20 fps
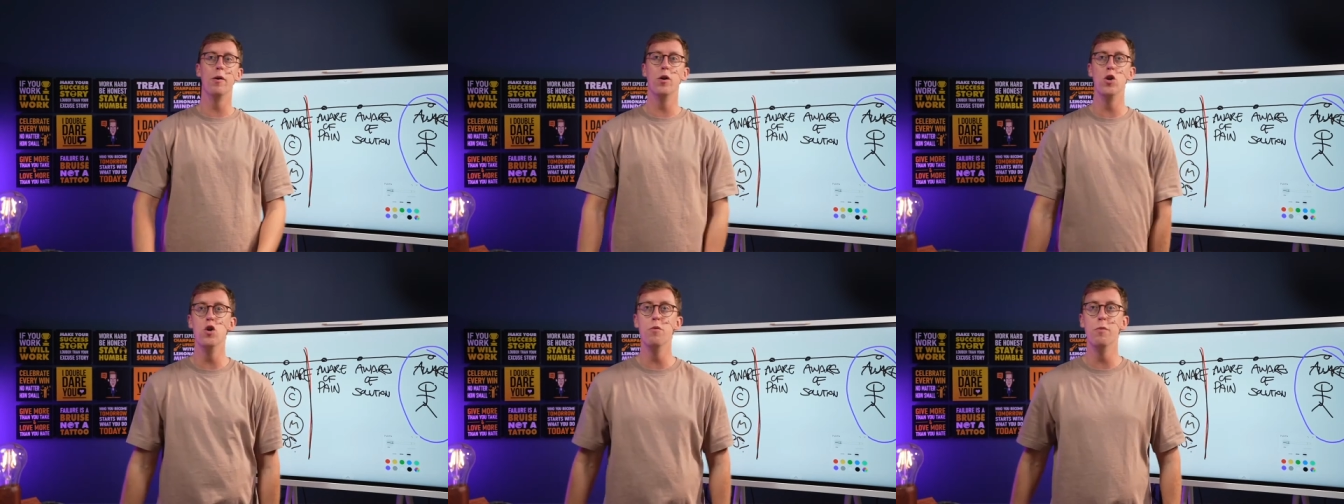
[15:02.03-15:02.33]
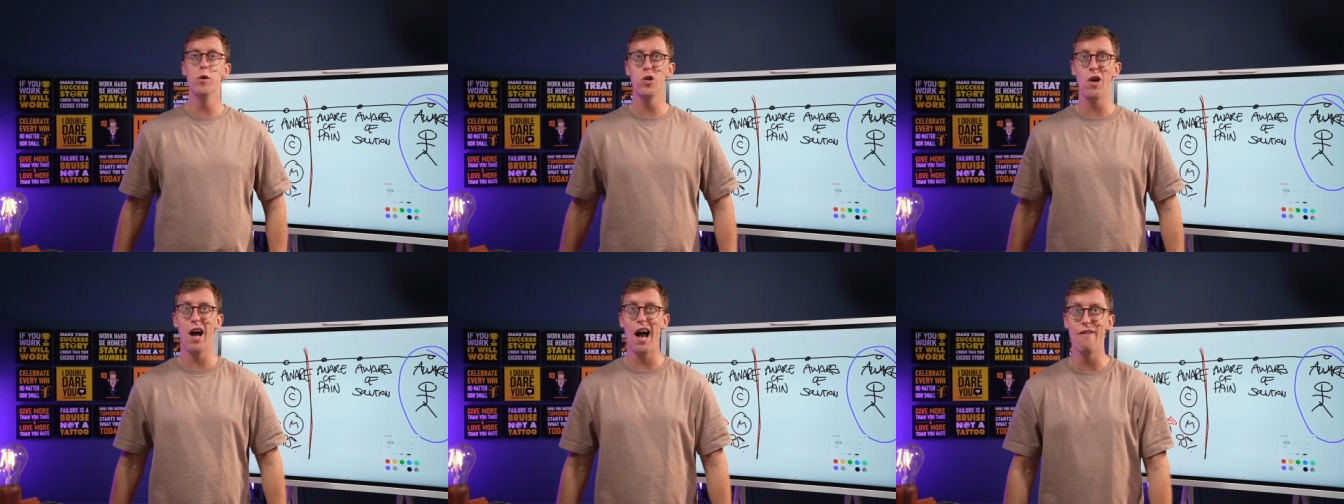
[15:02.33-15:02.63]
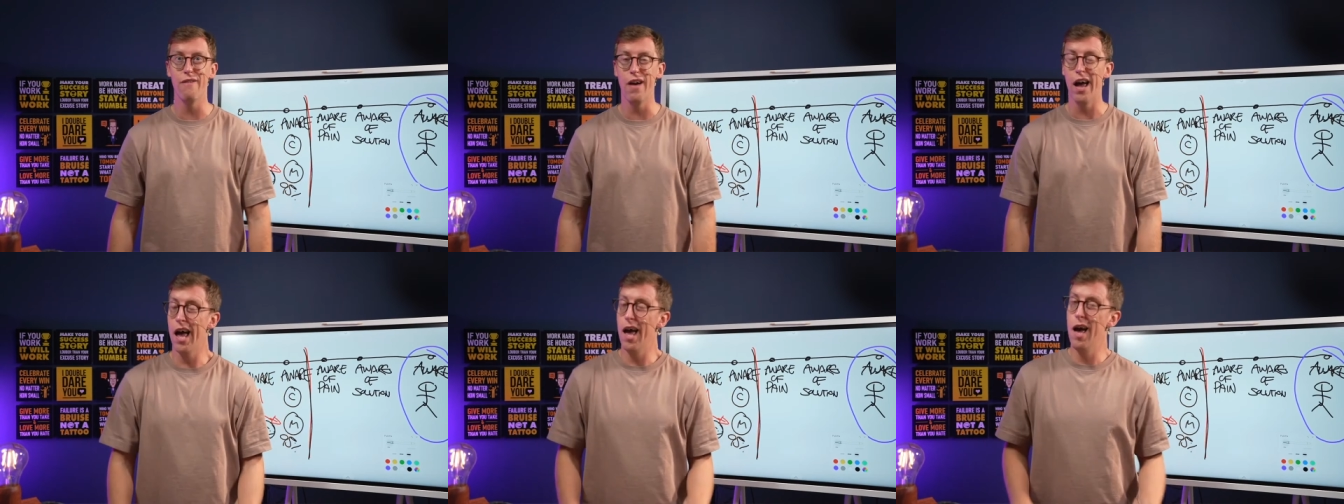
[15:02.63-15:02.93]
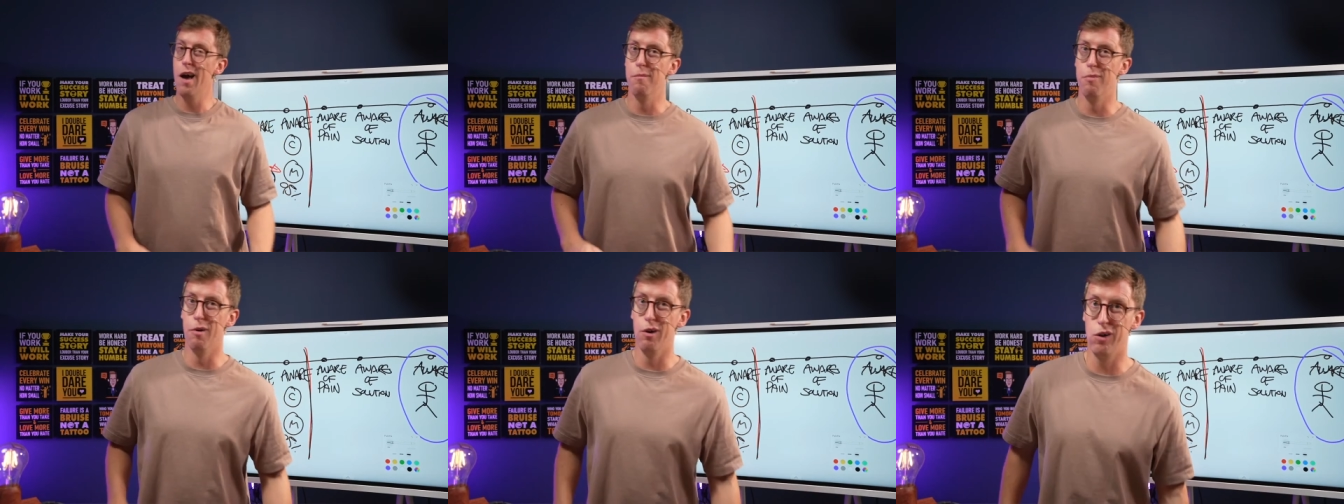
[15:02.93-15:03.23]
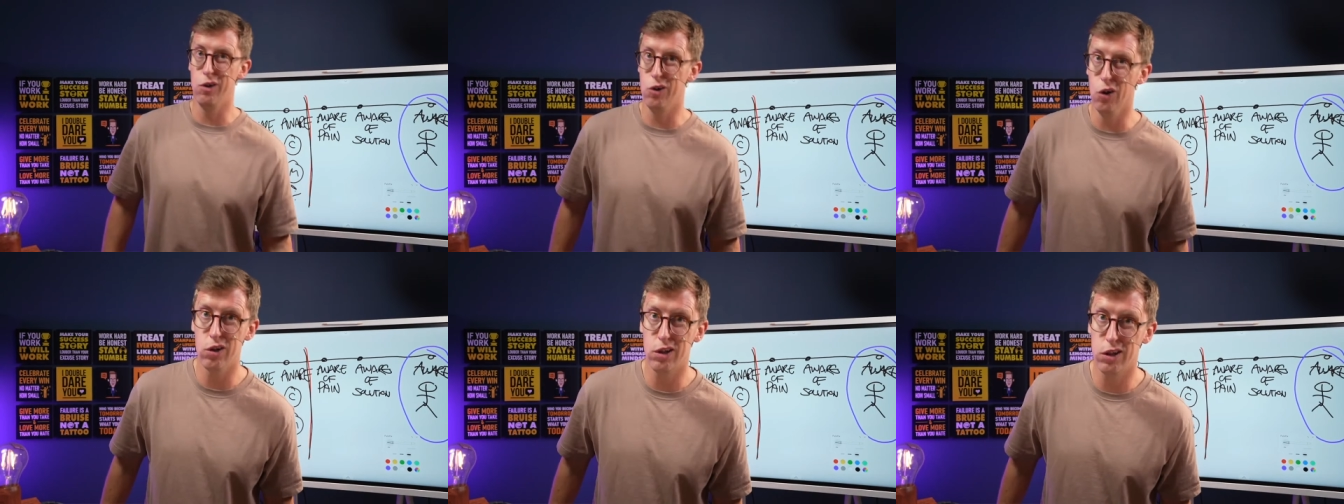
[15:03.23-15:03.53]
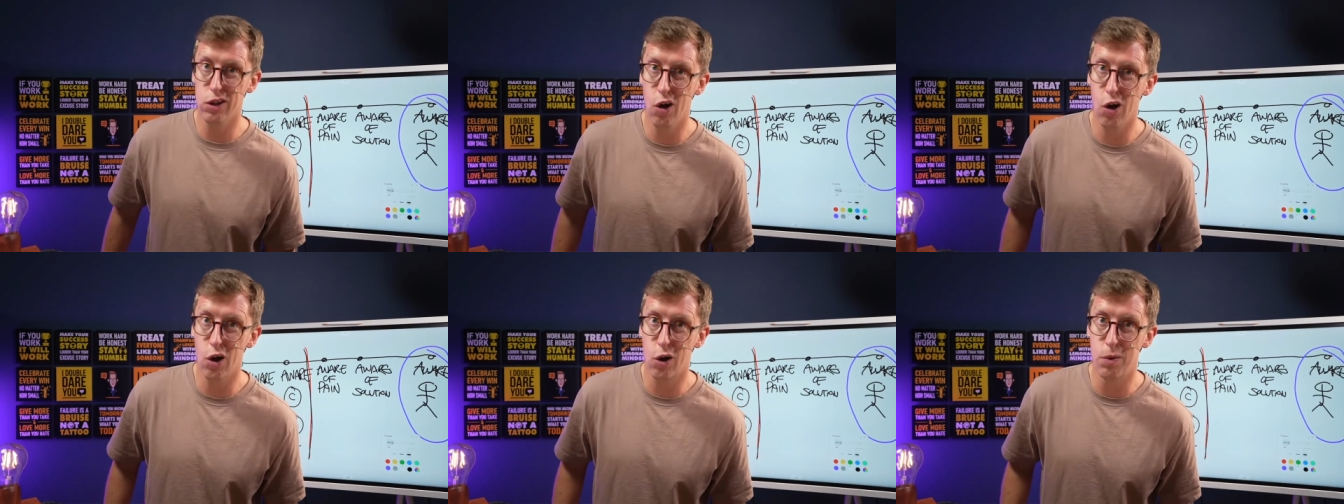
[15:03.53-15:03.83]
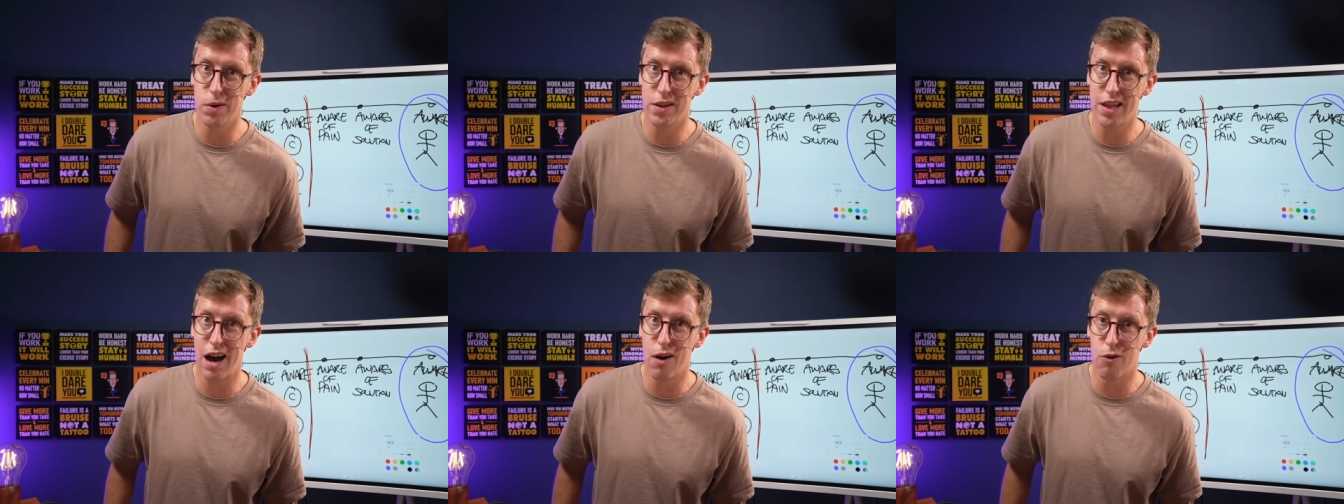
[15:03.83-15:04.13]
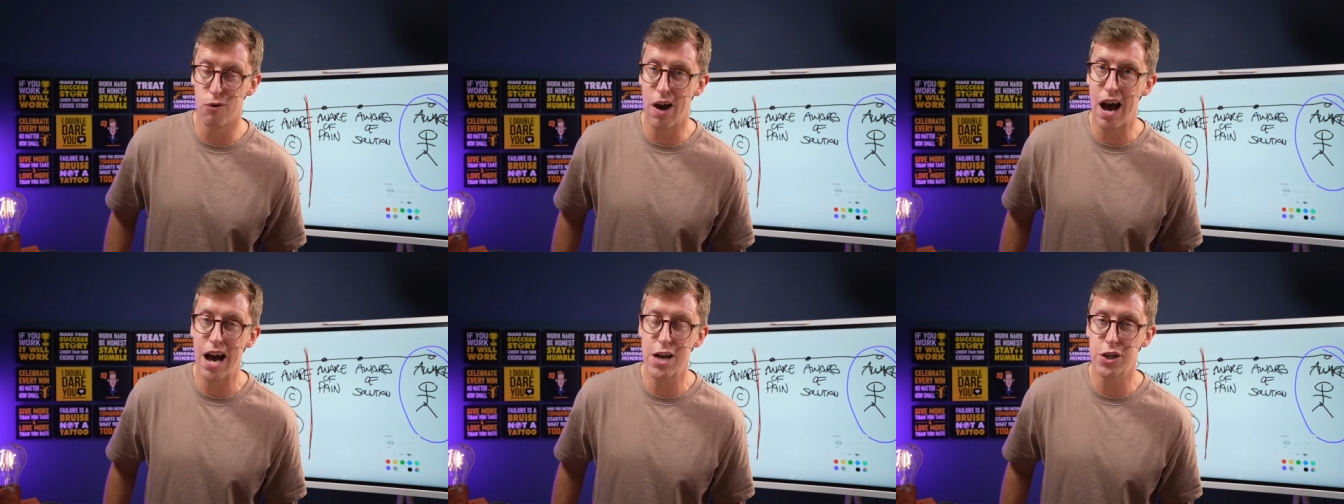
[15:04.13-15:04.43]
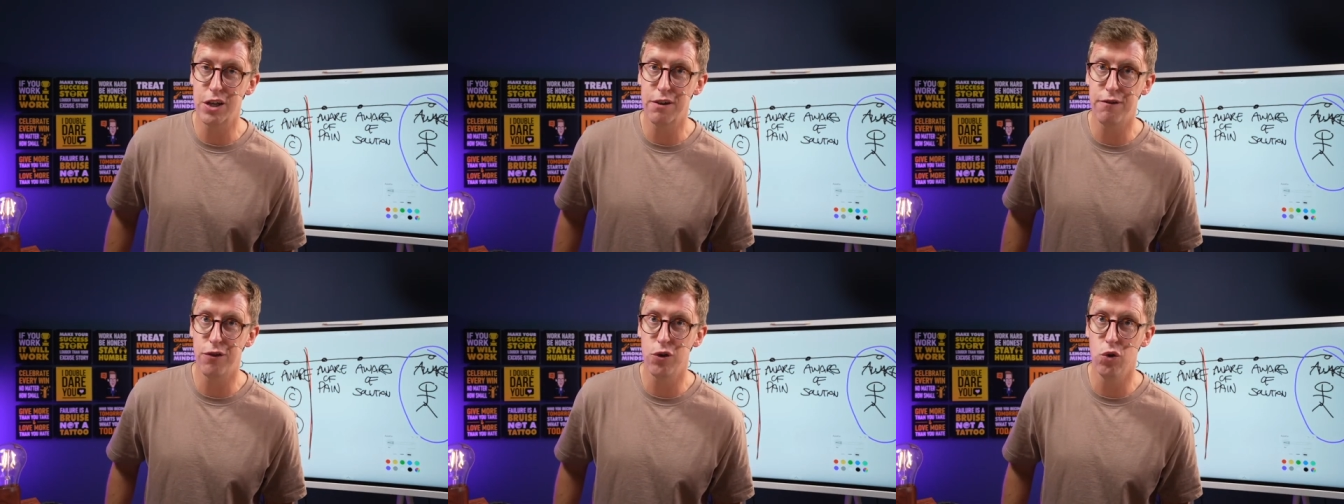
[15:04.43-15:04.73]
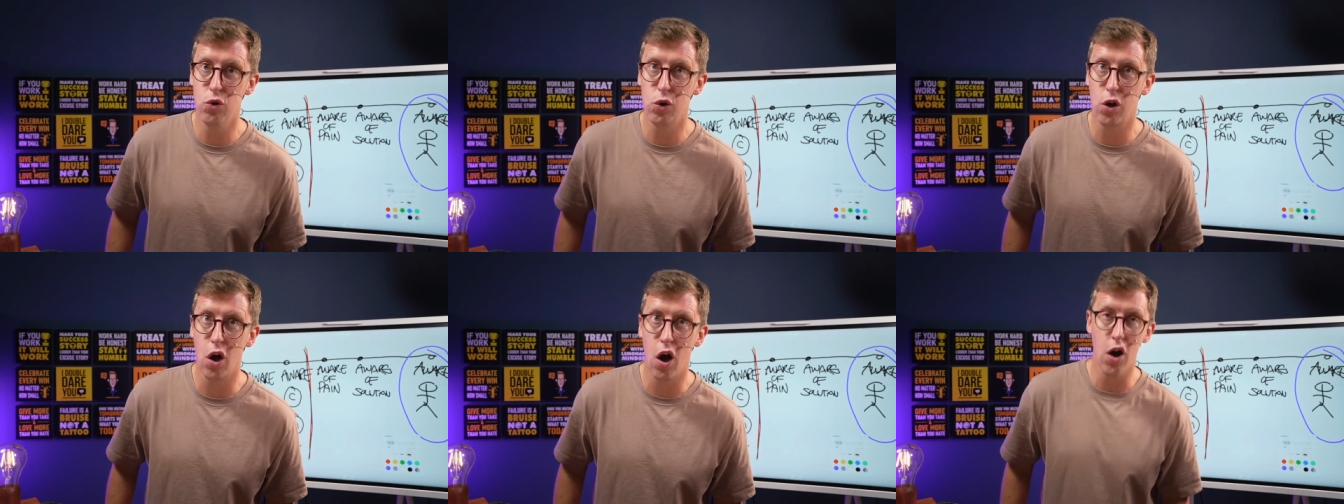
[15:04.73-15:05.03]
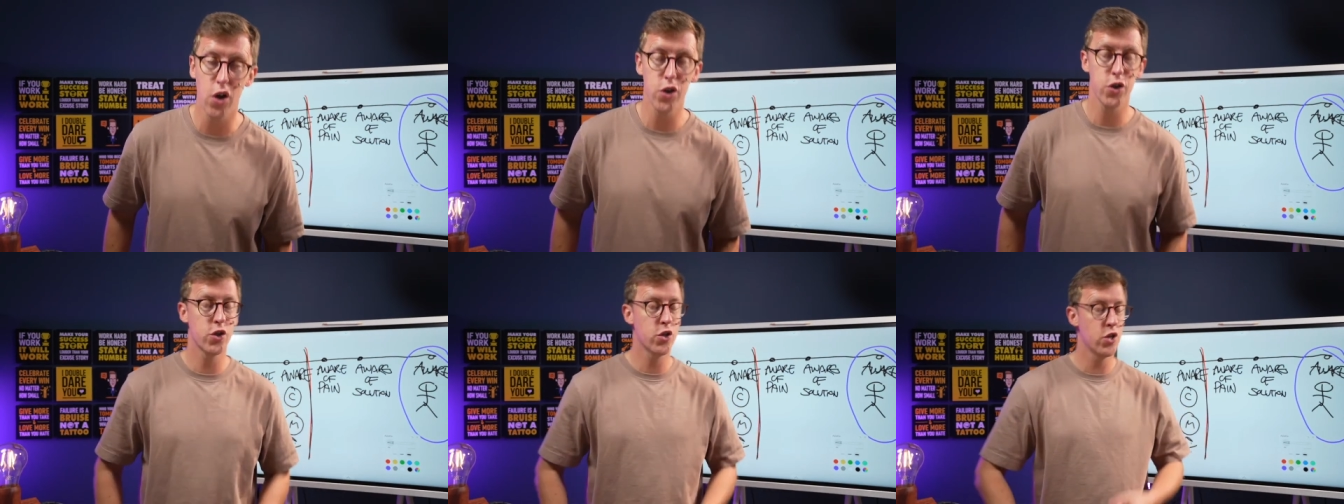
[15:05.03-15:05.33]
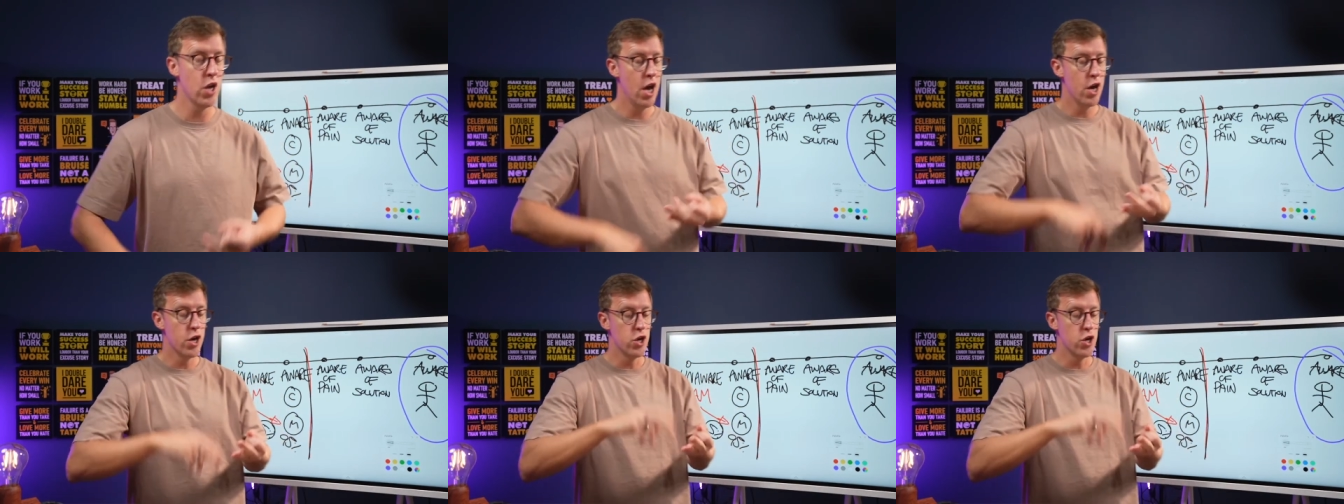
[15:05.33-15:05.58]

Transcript: an Uber driver. But good luck with that rising fuel costs.